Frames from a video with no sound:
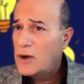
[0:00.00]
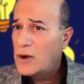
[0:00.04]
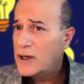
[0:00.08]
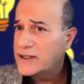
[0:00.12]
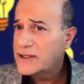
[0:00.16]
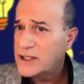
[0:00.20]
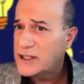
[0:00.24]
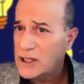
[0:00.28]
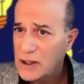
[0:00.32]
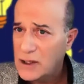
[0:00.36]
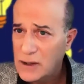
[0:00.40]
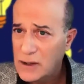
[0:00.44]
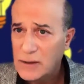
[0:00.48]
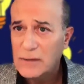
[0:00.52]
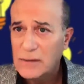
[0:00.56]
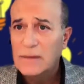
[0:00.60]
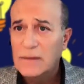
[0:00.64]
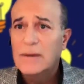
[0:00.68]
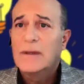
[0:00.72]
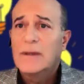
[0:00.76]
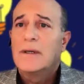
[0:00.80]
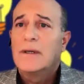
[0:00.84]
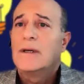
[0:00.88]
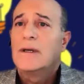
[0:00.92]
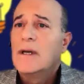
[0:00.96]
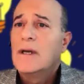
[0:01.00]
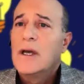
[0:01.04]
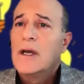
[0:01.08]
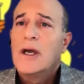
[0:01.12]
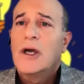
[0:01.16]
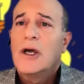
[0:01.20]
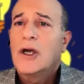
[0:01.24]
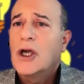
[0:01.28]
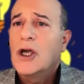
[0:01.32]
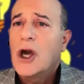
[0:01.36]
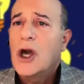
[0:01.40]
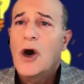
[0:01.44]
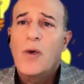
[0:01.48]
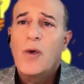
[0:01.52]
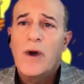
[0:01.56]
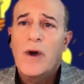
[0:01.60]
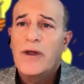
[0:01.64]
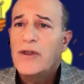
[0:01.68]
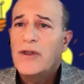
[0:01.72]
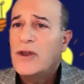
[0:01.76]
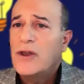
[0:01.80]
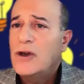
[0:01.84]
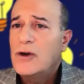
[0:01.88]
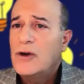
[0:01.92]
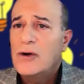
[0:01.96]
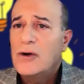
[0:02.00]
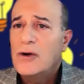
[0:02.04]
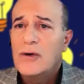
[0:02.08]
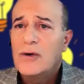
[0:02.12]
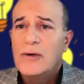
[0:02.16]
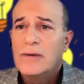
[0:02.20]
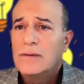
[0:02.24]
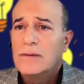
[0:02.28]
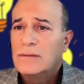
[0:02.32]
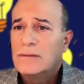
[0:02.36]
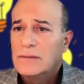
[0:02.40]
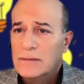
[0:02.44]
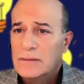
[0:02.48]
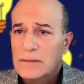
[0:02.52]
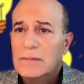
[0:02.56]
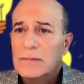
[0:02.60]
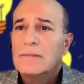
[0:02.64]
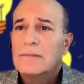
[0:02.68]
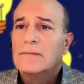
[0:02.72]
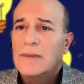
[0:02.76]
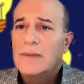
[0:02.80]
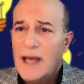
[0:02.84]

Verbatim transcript: also go with you. Use it